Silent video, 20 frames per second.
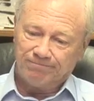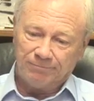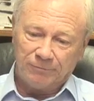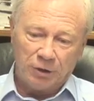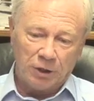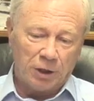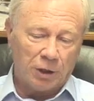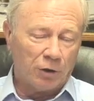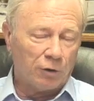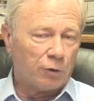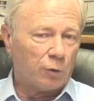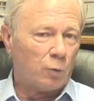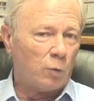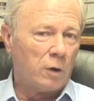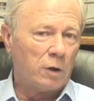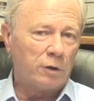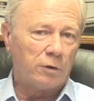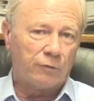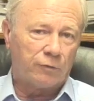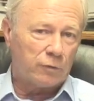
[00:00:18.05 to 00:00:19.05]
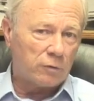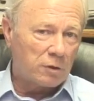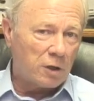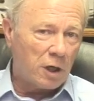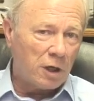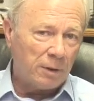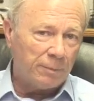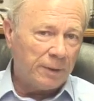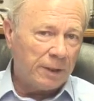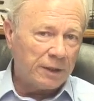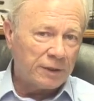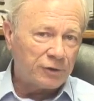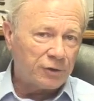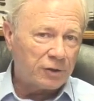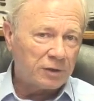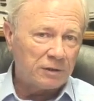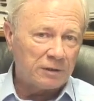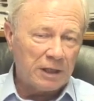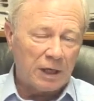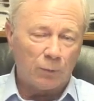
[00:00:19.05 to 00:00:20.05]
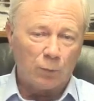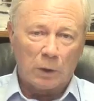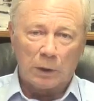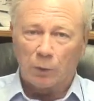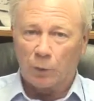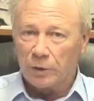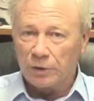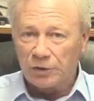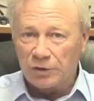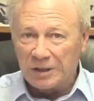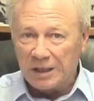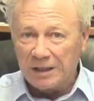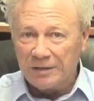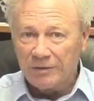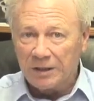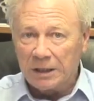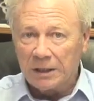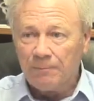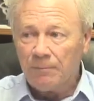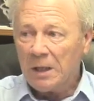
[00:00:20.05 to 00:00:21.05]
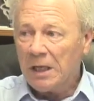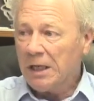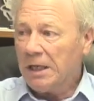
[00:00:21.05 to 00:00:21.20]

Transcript: you know the wonderful comments that we're receiving,